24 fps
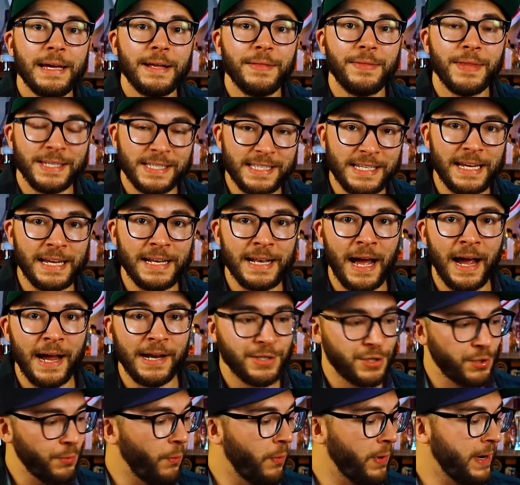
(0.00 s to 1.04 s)
the
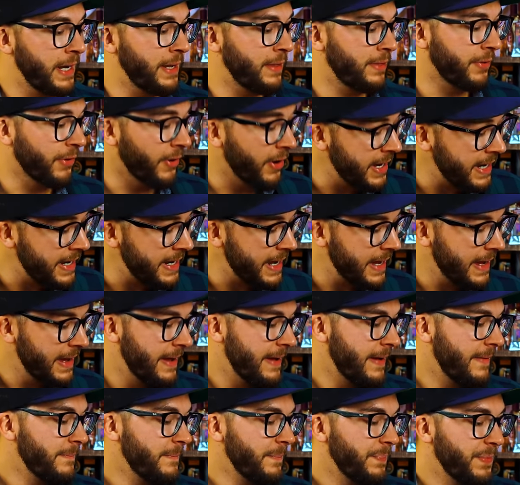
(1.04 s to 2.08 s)
C923,
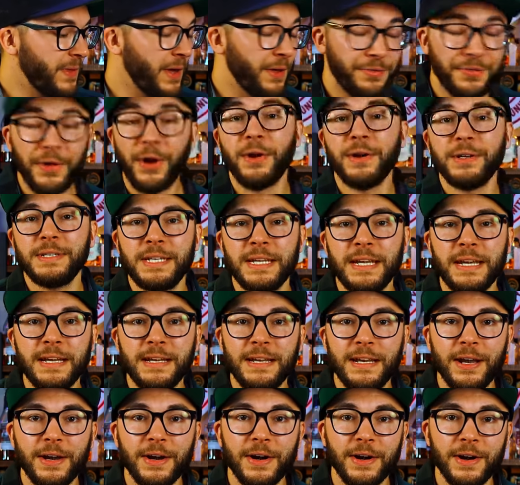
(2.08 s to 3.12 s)
the 13
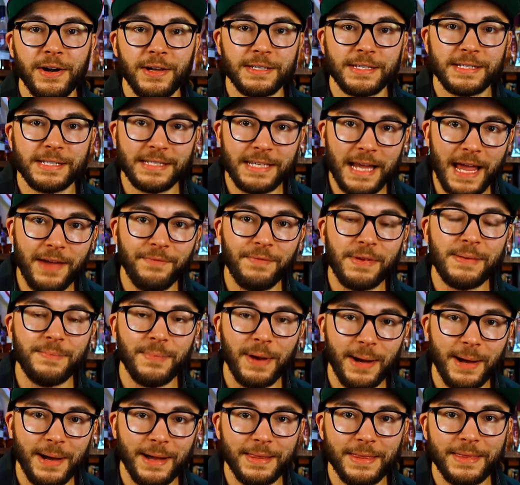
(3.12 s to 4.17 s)
year, seven
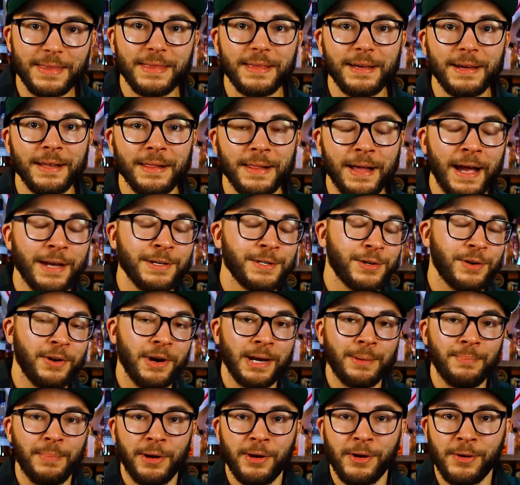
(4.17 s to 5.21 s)
month Elijah
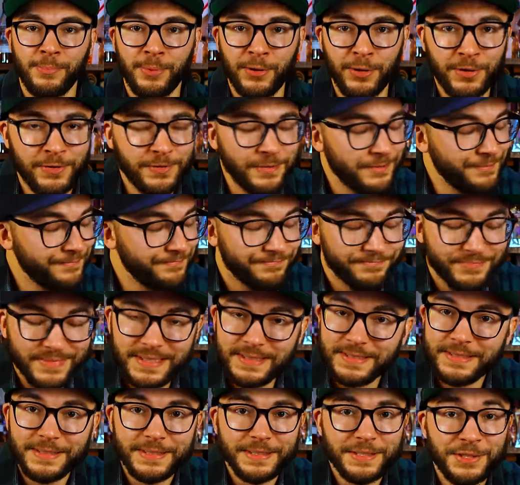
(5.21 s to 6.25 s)
Craig Barrel Proof.
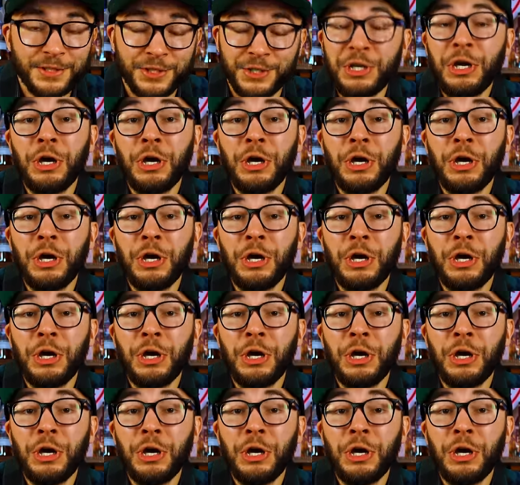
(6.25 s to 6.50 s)
It's